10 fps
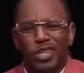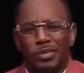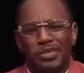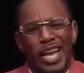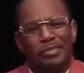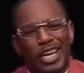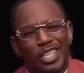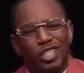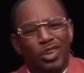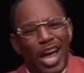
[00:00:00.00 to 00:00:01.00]
on, them same
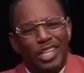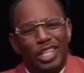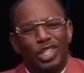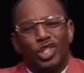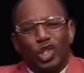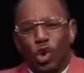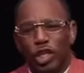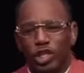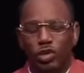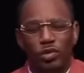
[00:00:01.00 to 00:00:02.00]
niggas tried to
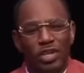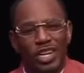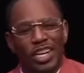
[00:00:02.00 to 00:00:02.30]
extort you.